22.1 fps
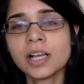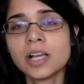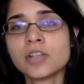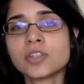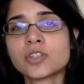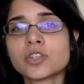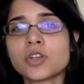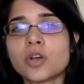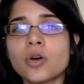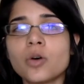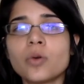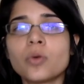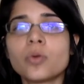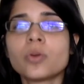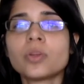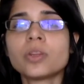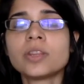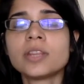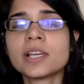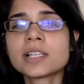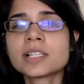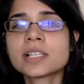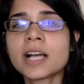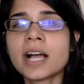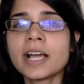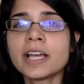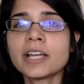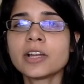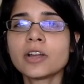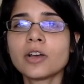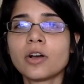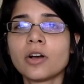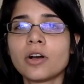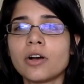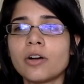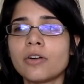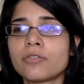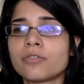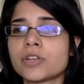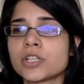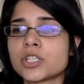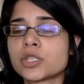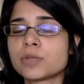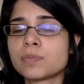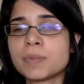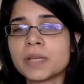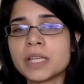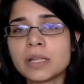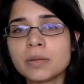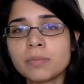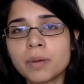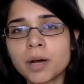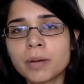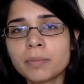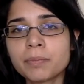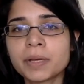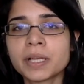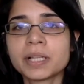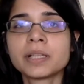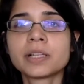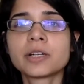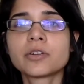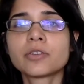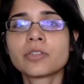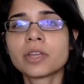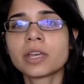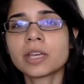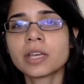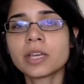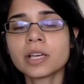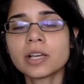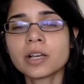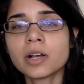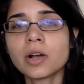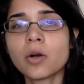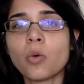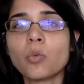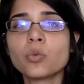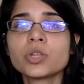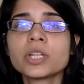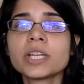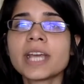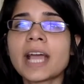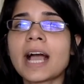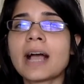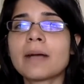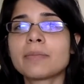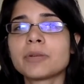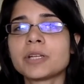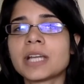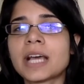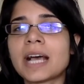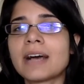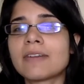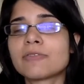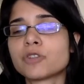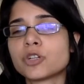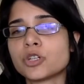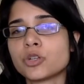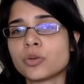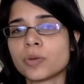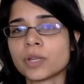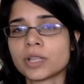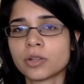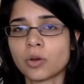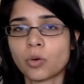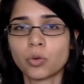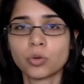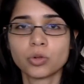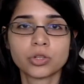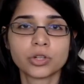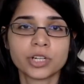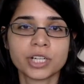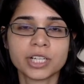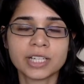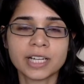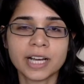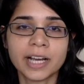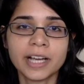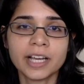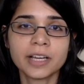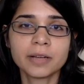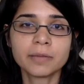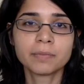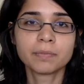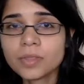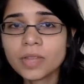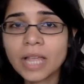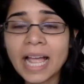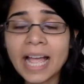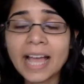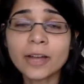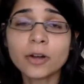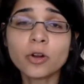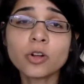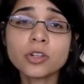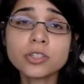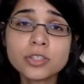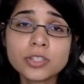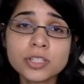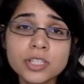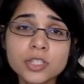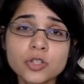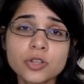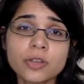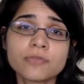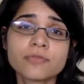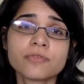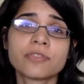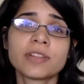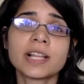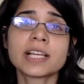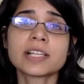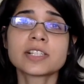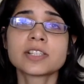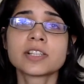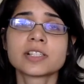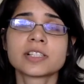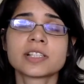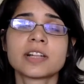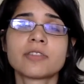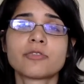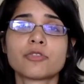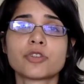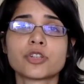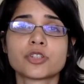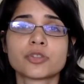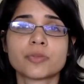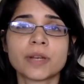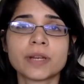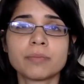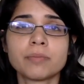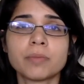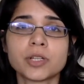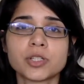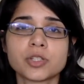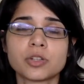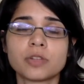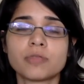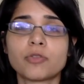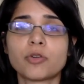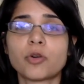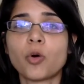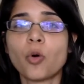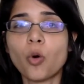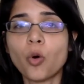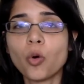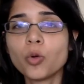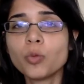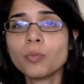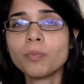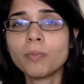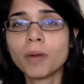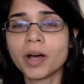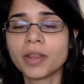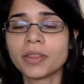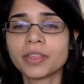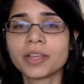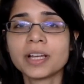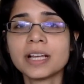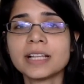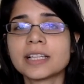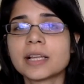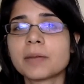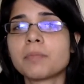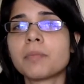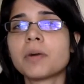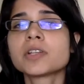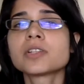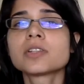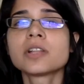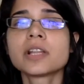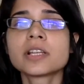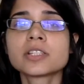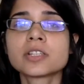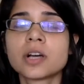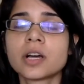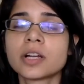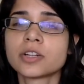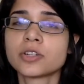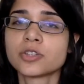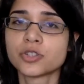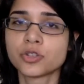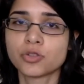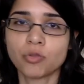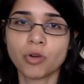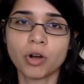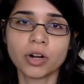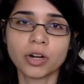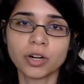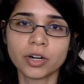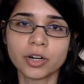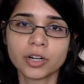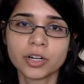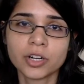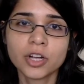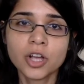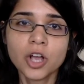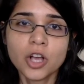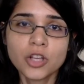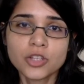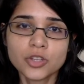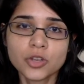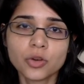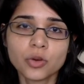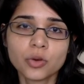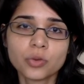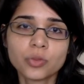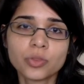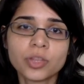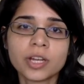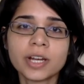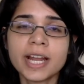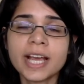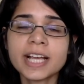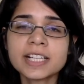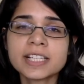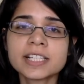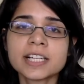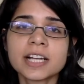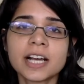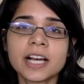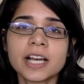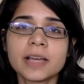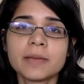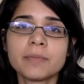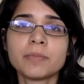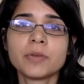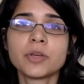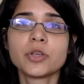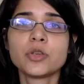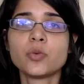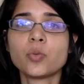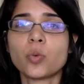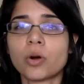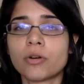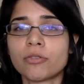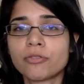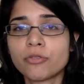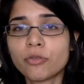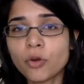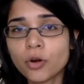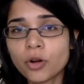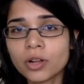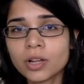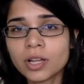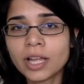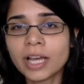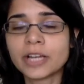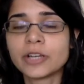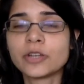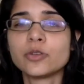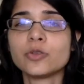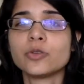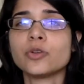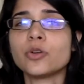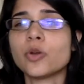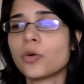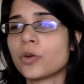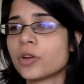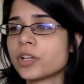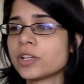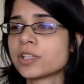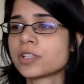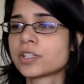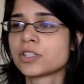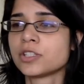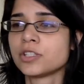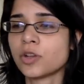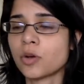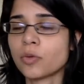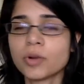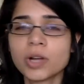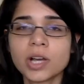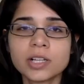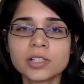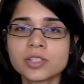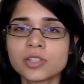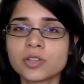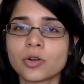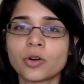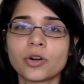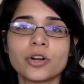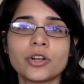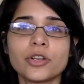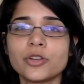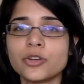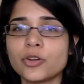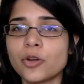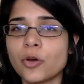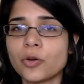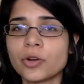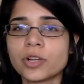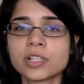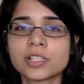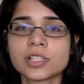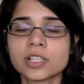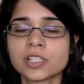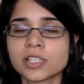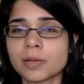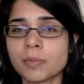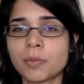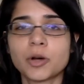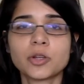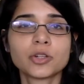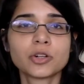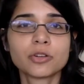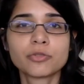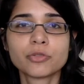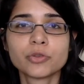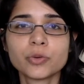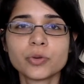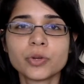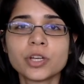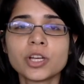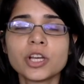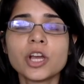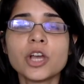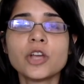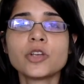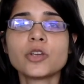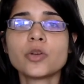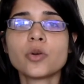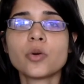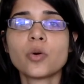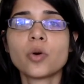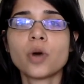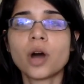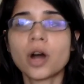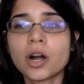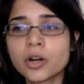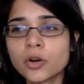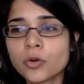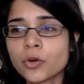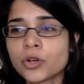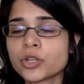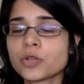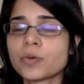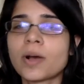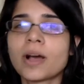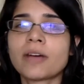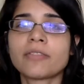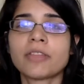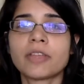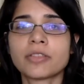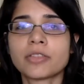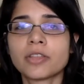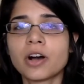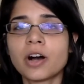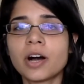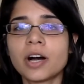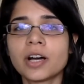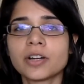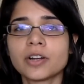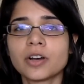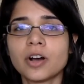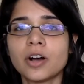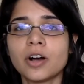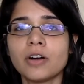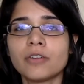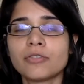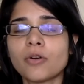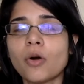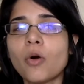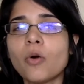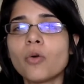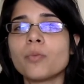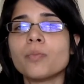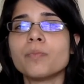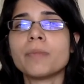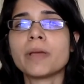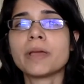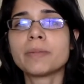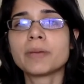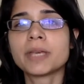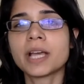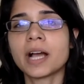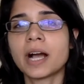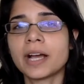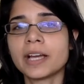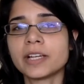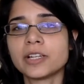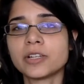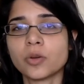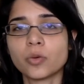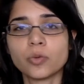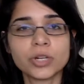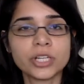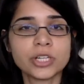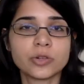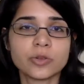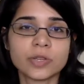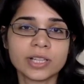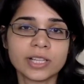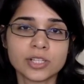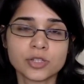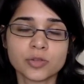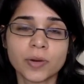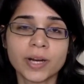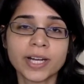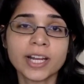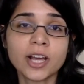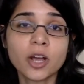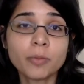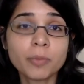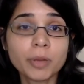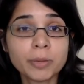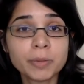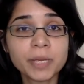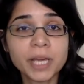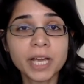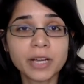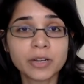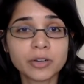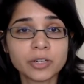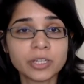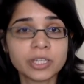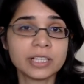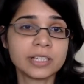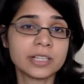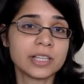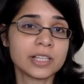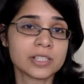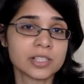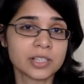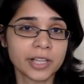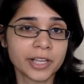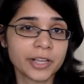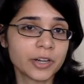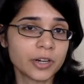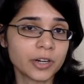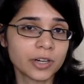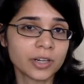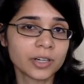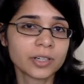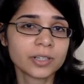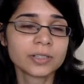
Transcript: So this kind of speed bump in their thinking only happened after doing the Whole30 diet. And also since you have flexed the self-restraint muscle for a whole month, that muscle has gotten stronger. So the next time you are full and you notice donuts or you notice some other food, you are going to have that thought of, oh, maybe I don't need to eat this right now, maybe I could eat this later.